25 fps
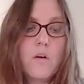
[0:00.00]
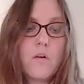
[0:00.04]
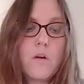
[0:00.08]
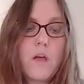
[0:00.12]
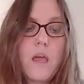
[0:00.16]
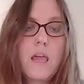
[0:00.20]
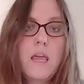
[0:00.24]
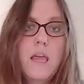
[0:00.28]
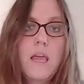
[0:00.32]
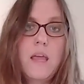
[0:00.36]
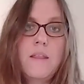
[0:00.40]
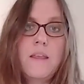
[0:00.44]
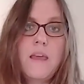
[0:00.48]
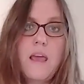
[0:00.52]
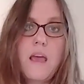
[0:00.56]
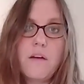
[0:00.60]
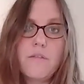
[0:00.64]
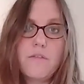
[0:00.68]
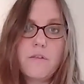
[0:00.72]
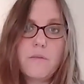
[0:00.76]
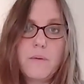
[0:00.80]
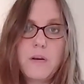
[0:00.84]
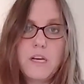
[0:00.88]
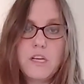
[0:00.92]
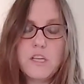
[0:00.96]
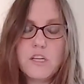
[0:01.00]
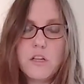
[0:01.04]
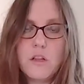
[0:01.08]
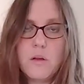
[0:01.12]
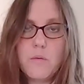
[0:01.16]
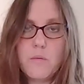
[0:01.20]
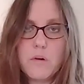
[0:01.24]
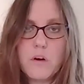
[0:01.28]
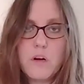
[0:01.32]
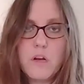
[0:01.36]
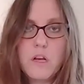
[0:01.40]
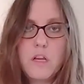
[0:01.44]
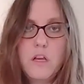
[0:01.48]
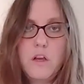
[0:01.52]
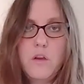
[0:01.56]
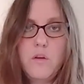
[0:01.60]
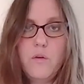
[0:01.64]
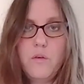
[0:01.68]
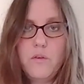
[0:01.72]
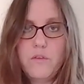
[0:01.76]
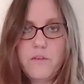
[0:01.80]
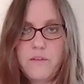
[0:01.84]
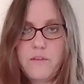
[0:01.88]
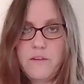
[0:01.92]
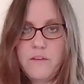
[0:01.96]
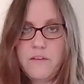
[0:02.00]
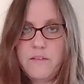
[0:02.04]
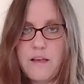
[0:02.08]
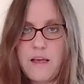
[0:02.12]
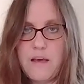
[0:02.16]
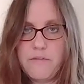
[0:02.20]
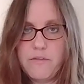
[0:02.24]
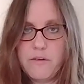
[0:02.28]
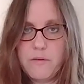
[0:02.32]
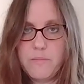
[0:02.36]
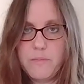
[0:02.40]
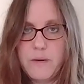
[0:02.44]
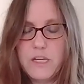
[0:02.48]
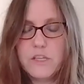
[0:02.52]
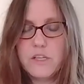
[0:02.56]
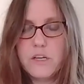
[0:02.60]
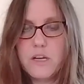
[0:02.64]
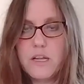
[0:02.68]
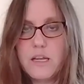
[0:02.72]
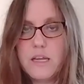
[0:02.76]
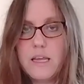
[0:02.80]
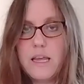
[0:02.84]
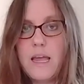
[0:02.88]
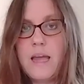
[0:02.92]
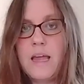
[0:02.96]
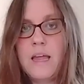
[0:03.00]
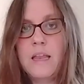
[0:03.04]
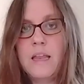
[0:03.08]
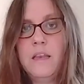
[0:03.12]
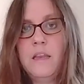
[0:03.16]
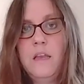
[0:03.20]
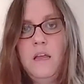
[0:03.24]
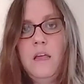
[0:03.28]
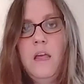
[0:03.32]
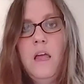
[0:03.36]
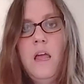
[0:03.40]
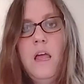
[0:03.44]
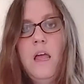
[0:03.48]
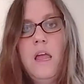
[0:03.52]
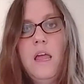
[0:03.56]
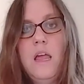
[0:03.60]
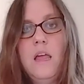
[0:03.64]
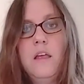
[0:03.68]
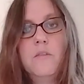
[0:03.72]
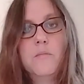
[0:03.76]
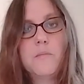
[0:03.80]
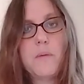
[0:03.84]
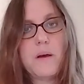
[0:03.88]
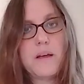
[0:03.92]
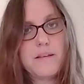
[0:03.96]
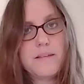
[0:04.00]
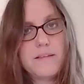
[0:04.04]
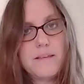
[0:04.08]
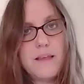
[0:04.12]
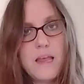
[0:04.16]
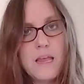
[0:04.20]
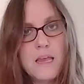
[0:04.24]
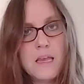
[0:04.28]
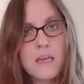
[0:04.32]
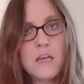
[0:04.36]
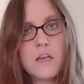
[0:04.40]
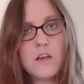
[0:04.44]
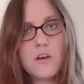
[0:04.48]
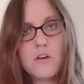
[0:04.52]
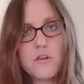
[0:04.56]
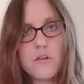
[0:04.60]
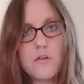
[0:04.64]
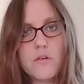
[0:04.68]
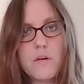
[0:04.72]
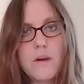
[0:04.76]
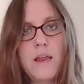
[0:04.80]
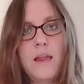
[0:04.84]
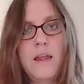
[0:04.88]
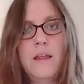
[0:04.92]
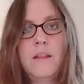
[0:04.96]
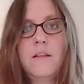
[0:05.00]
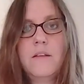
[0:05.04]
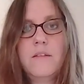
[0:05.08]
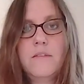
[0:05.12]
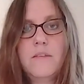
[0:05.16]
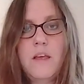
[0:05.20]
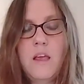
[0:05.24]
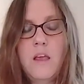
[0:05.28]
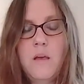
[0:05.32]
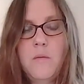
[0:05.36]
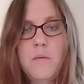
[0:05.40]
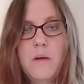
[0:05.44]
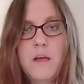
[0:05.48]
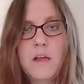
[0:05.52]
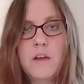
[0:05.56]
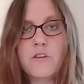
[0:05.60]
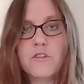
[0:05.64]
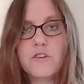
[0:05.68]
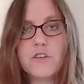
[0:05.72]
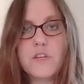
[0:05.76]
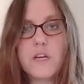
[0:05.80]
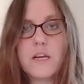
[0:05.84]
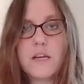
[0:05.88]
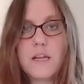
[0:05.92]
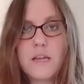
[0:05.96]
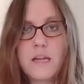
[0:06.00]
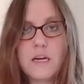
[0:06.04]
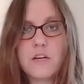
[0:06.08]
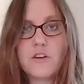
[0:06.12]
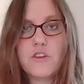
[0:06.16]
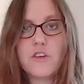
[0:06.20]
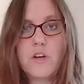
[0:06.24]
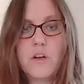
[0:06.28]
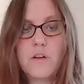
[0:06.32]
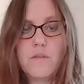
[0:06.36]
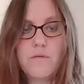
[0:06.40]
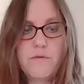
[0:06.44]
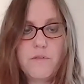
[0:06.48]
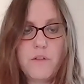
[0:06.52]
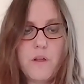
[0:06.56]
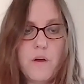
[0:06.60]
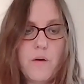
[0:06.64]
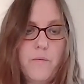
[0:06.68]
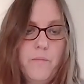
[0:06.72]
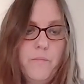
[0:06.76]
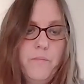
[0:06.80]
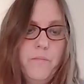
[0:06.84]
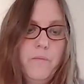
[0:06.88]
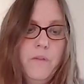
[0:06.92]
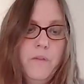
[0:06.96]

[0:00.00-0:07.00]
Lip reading: Okay, and the affirmation that we're going to use, and this affirmation again, is by saying it, you're creating the same energy connection and flow.